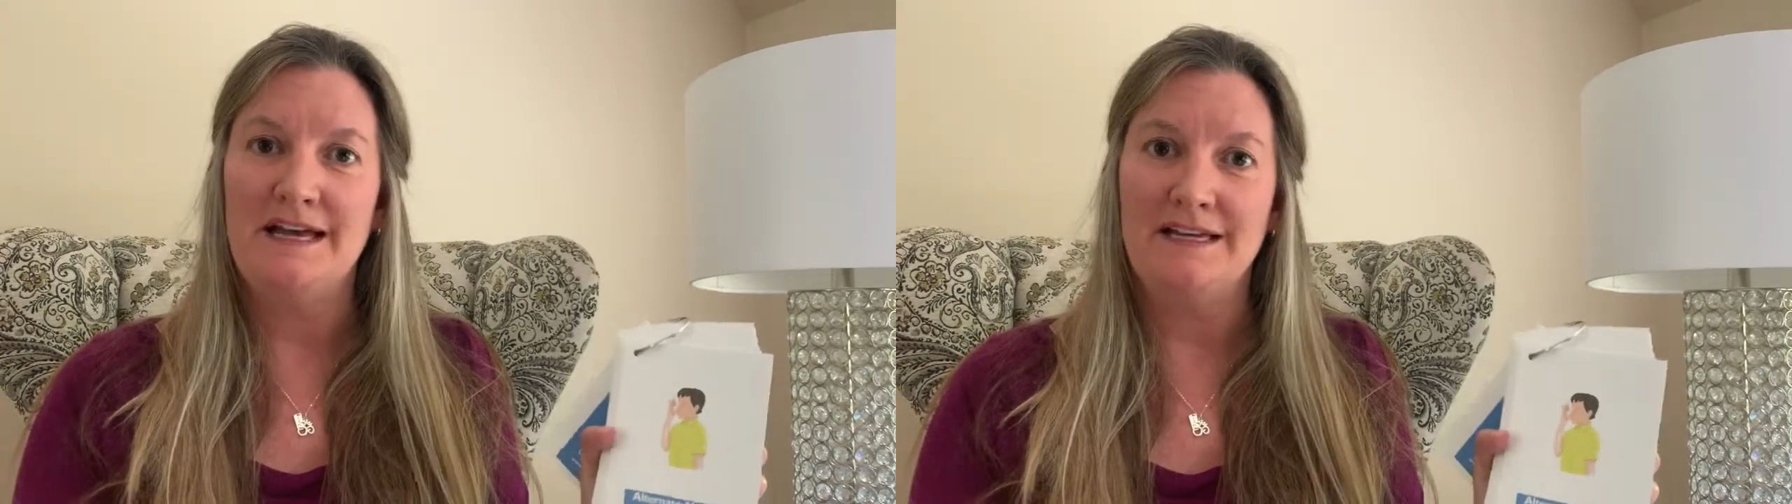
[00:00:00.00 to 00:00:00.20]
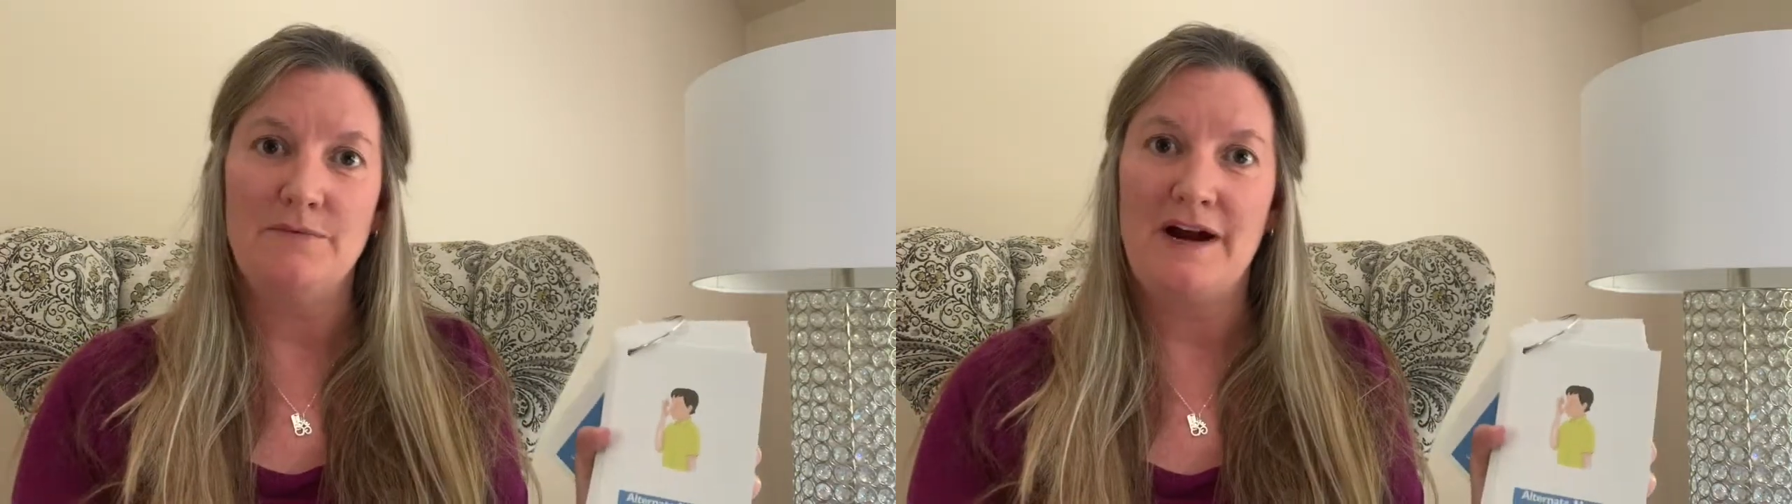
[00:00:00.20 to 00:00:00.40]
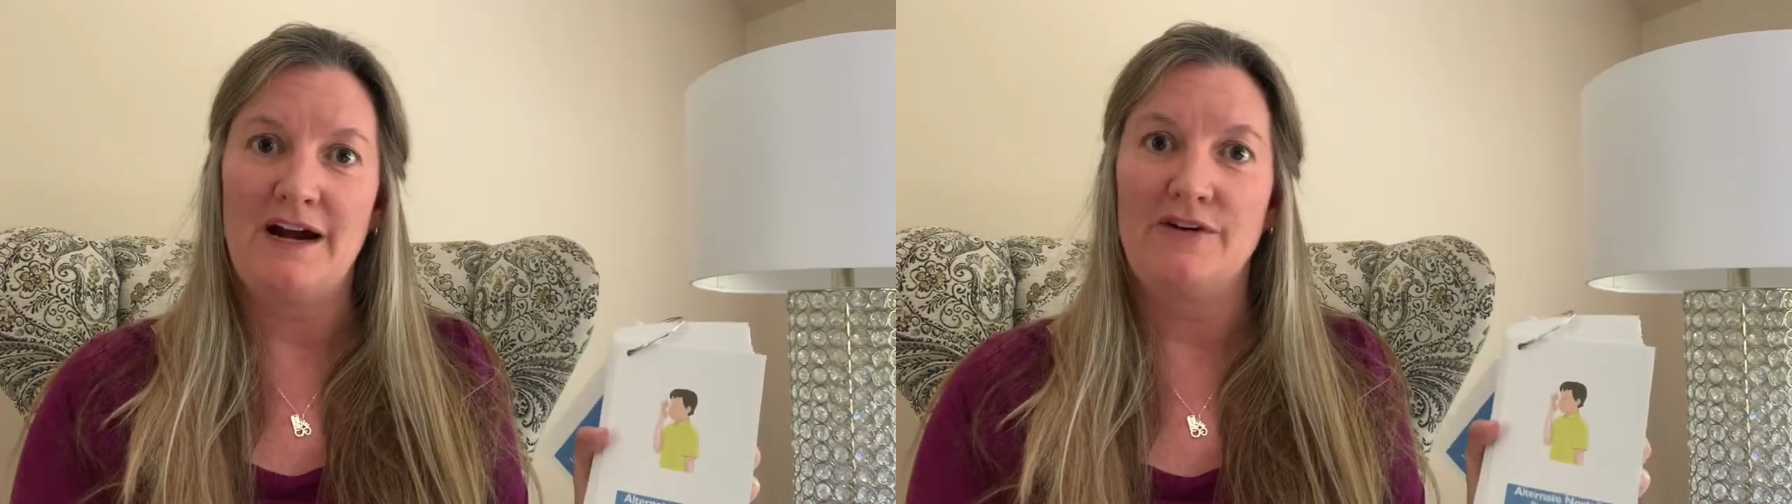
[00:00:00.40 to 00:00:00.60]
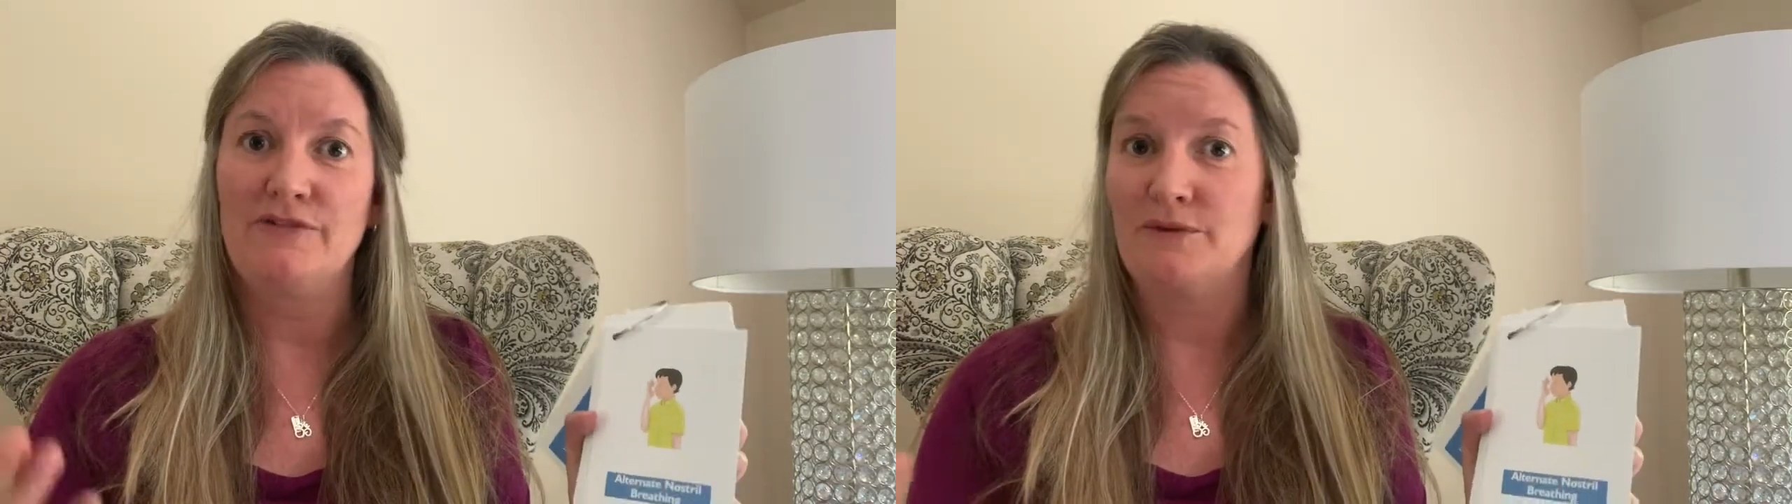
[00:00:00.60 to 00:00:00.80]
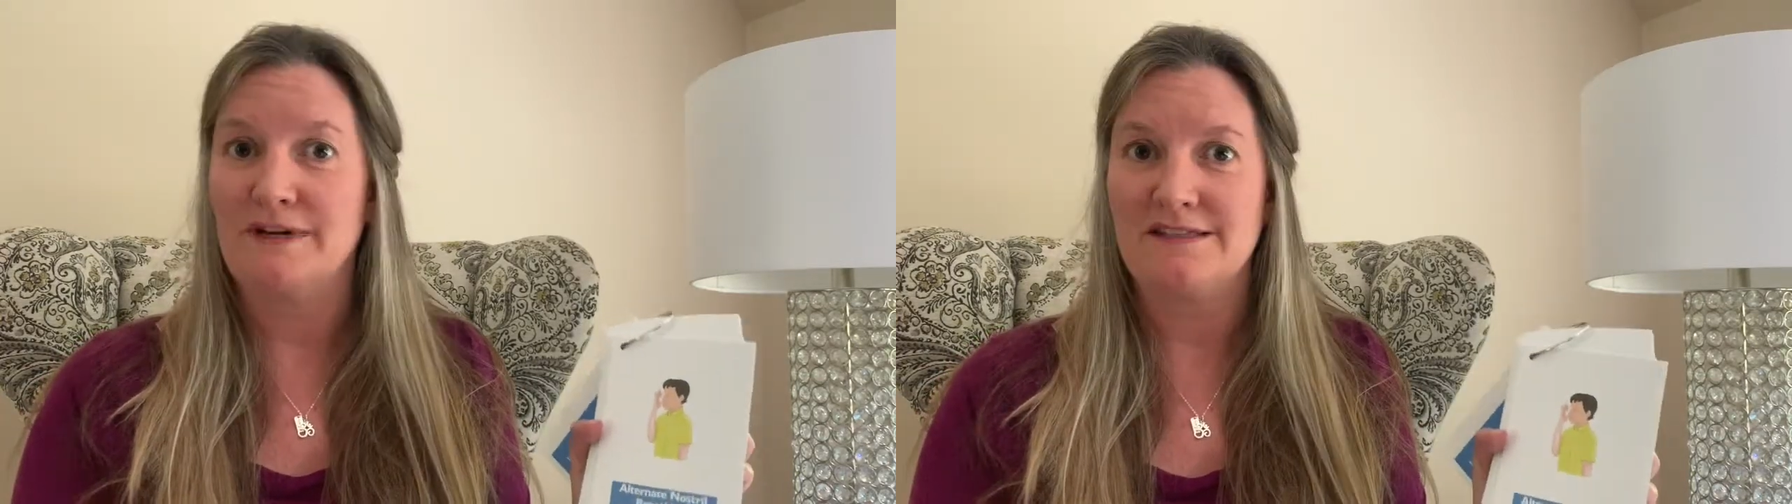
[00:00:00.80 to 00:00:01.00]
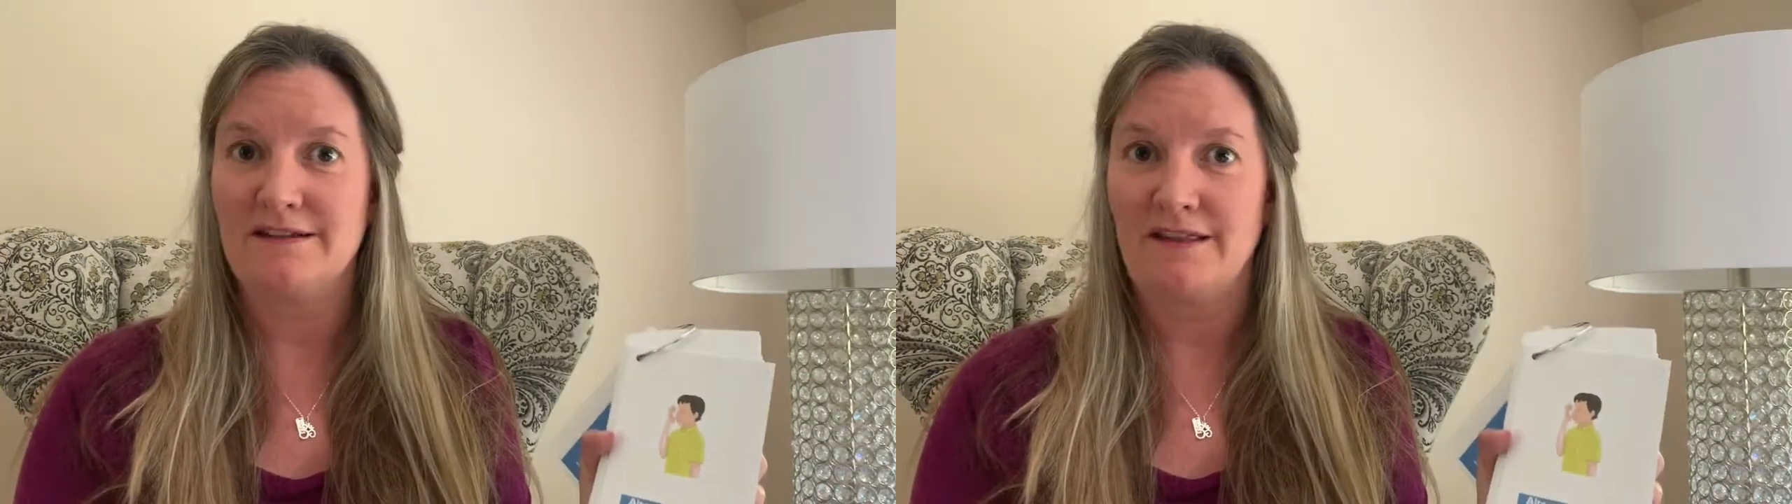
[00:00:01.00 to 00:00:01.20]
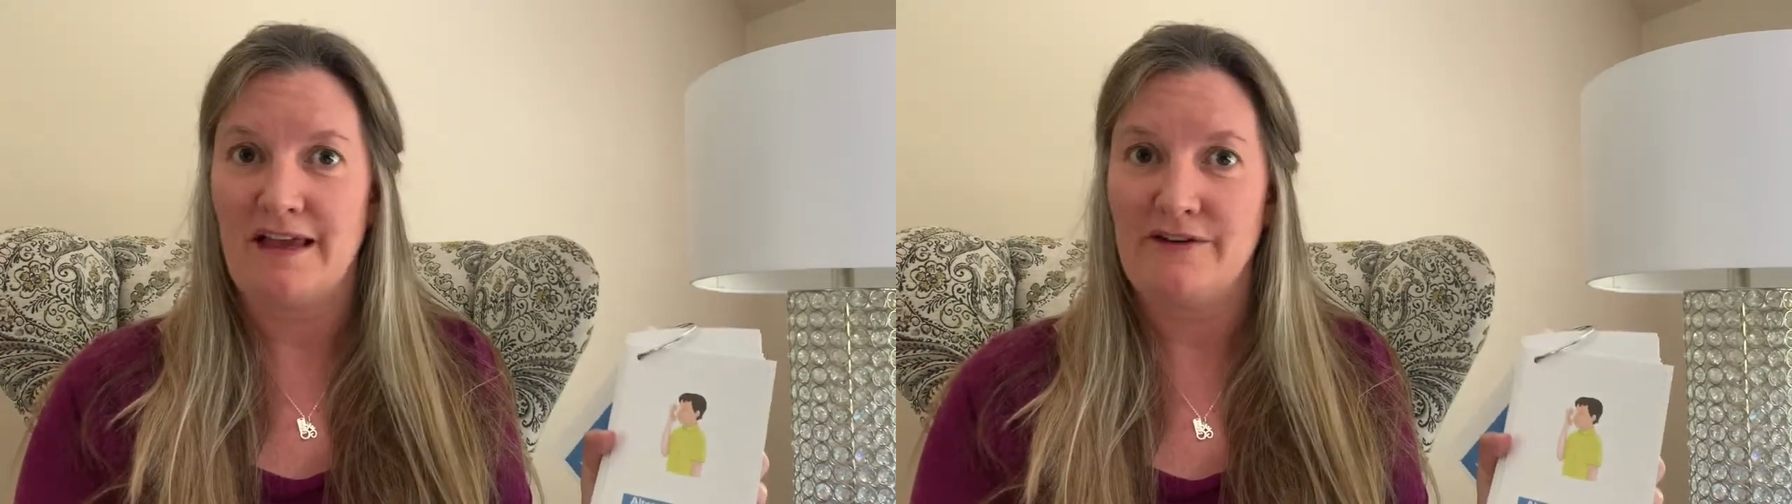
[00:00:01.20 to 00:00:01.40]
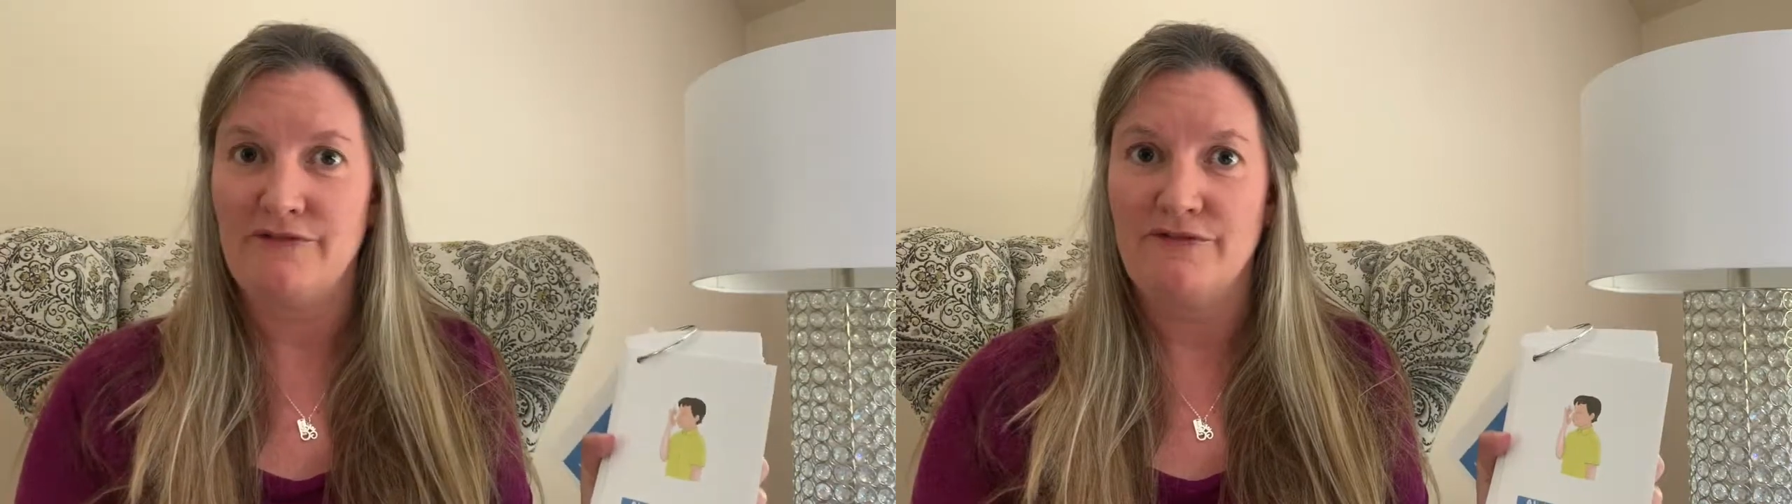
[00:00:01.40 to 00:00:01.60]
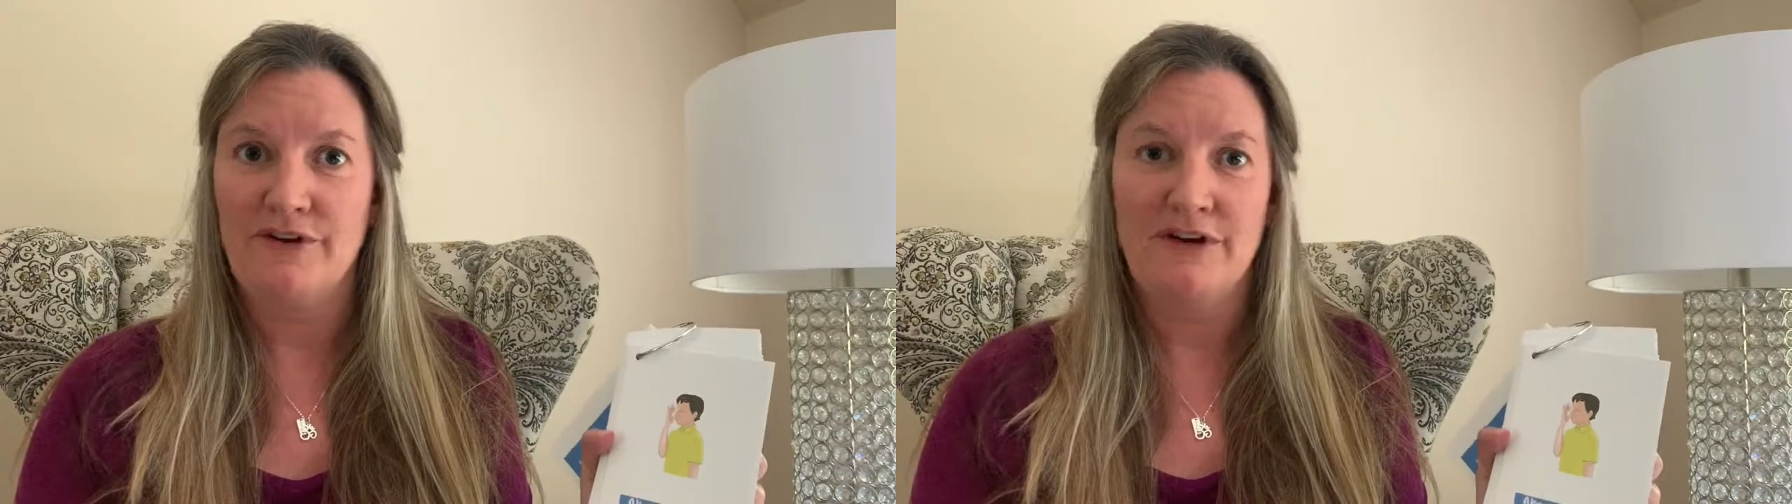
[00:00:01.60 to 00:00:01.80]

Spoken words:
anywhere for the rest of their life.